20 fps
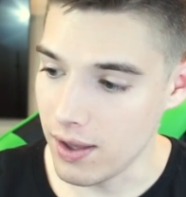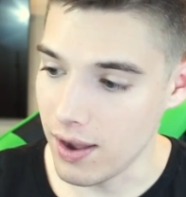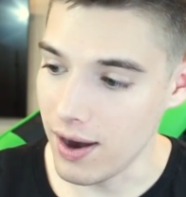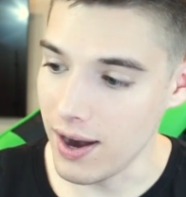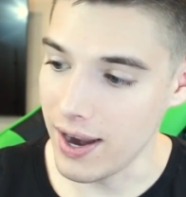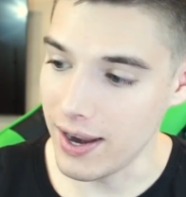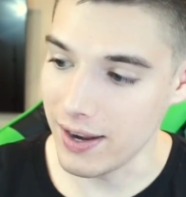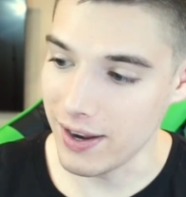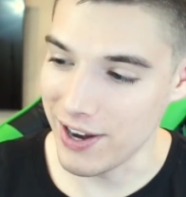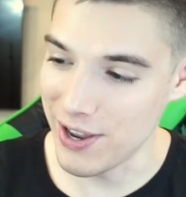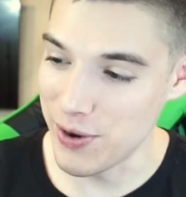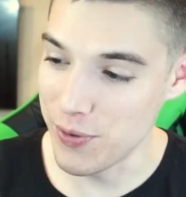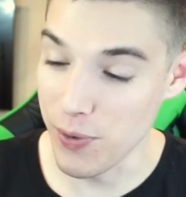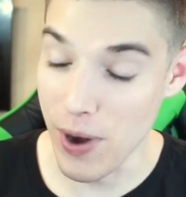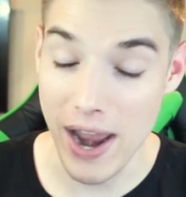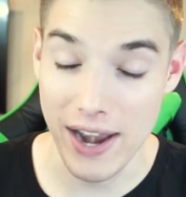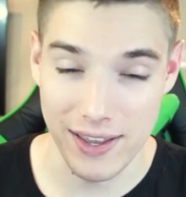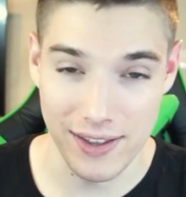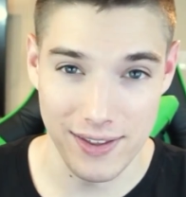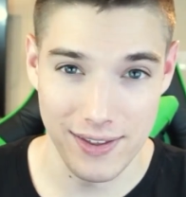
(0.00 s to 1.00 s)
All right, are you
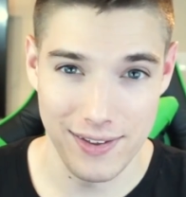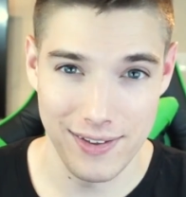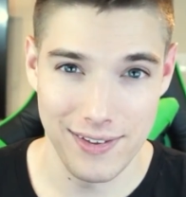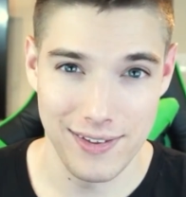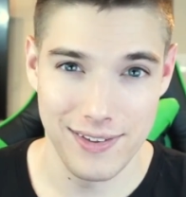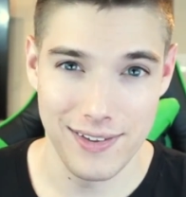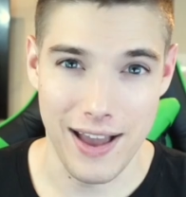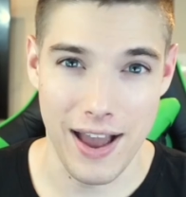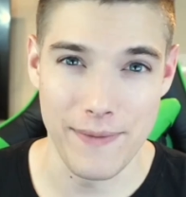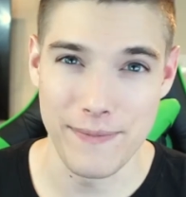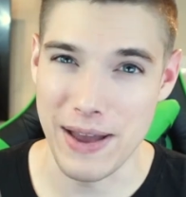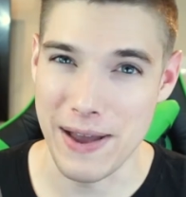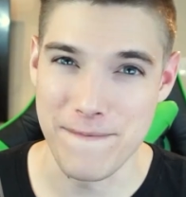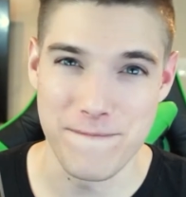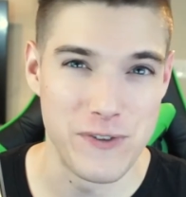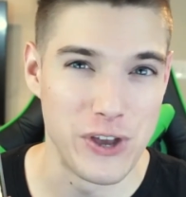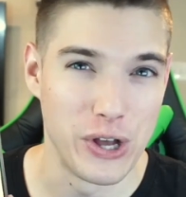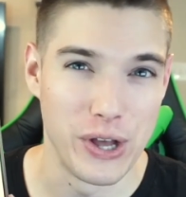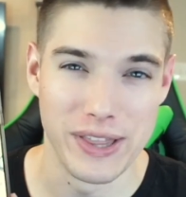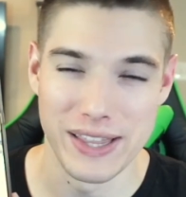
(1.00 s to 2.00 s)
ready? I'm
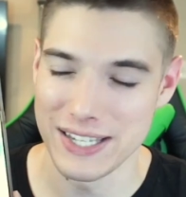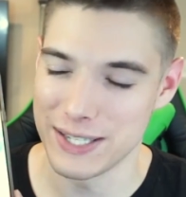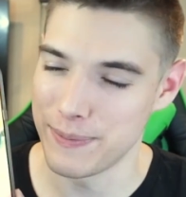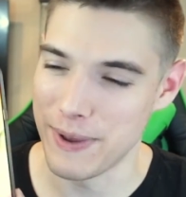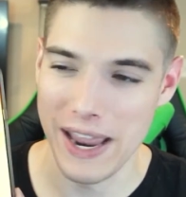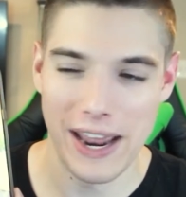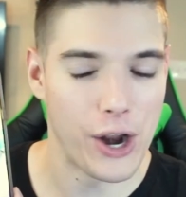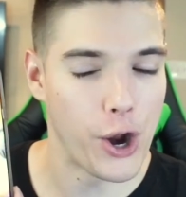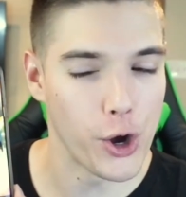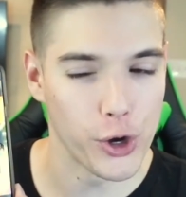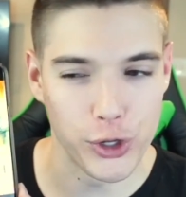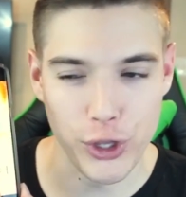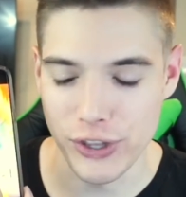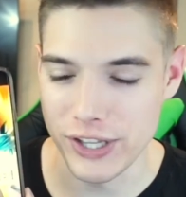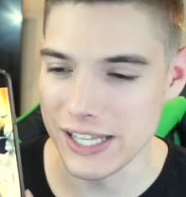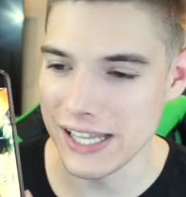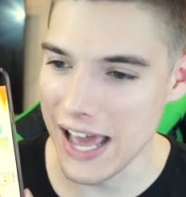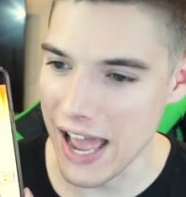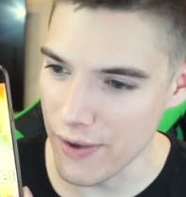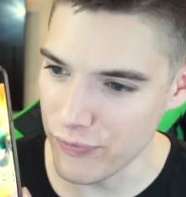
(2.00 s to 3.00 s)
feeling this, man. Hercule on
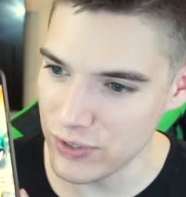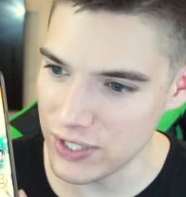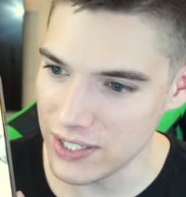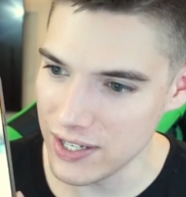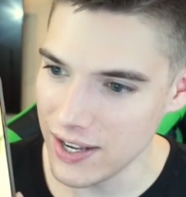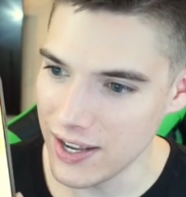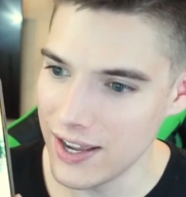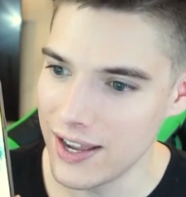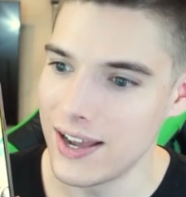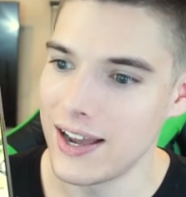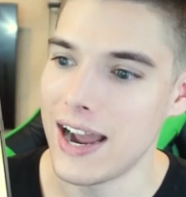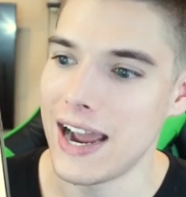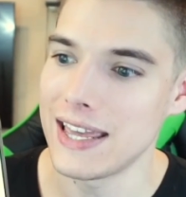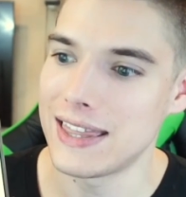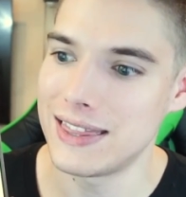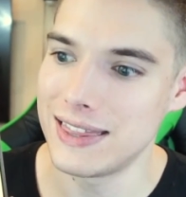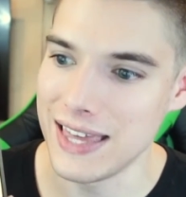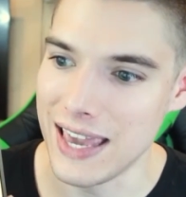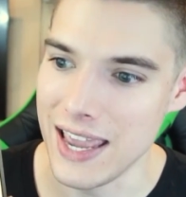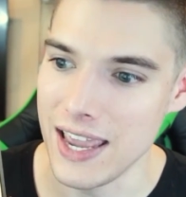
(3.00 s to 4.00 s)
the left. I
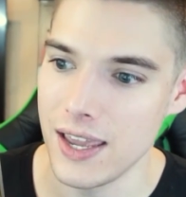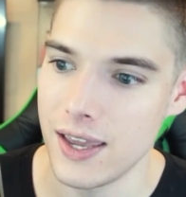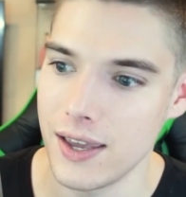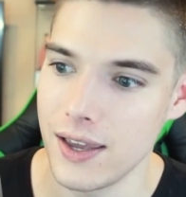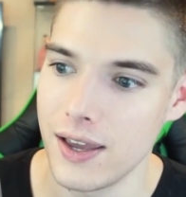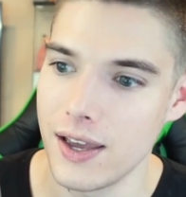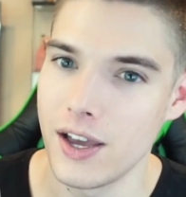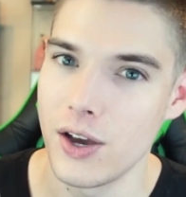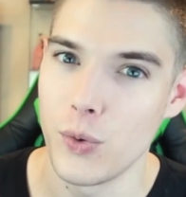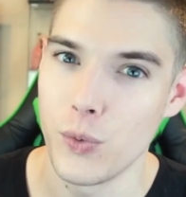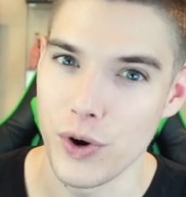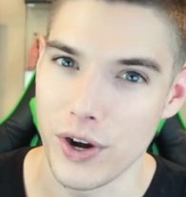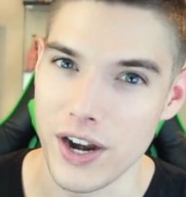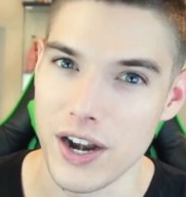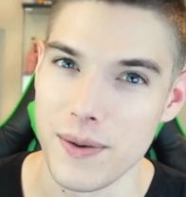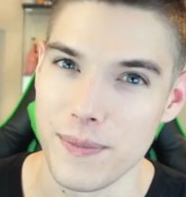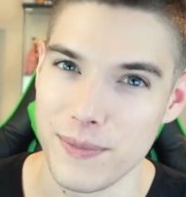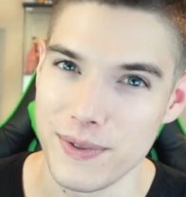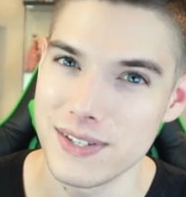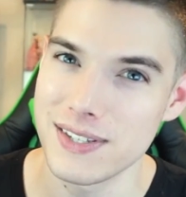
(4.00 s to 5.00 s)
think we're going
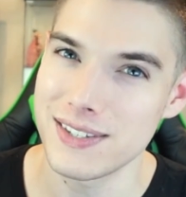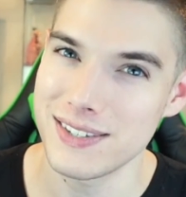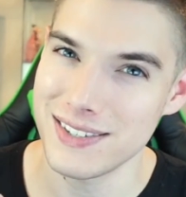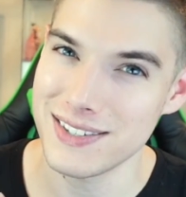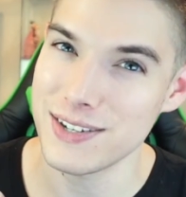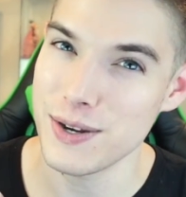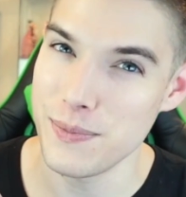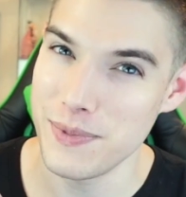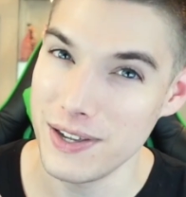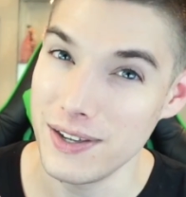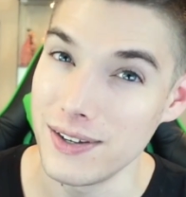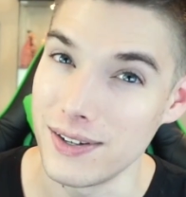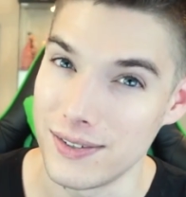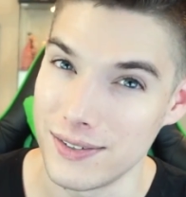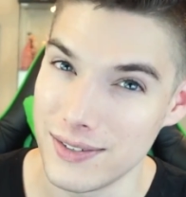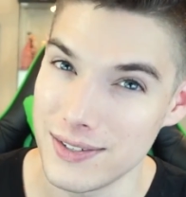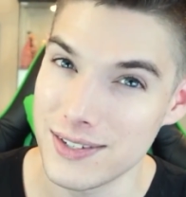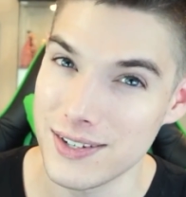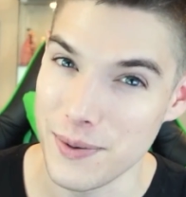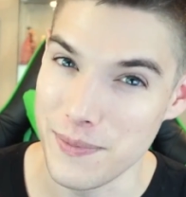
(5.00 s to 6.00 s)
to... This is going to be good.
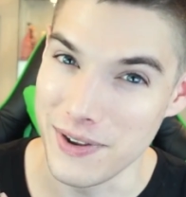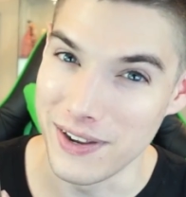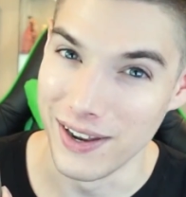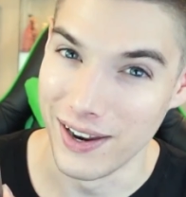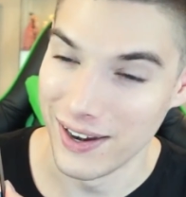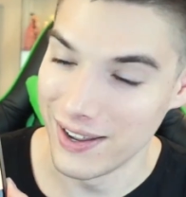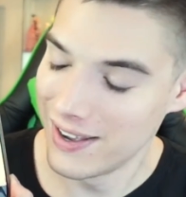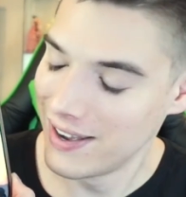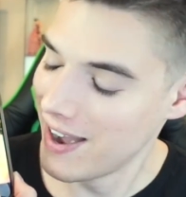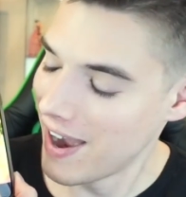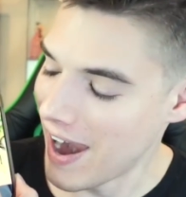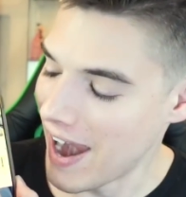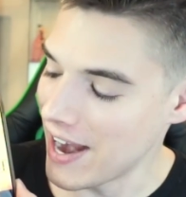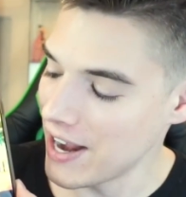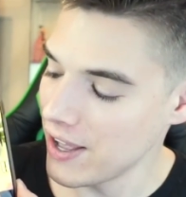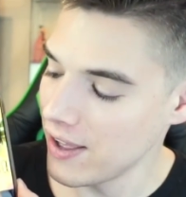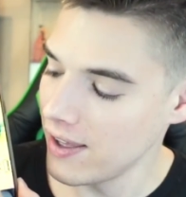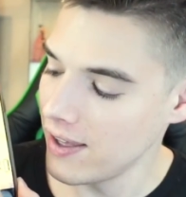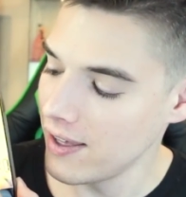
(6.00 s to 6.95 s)
It's going to be good. All right.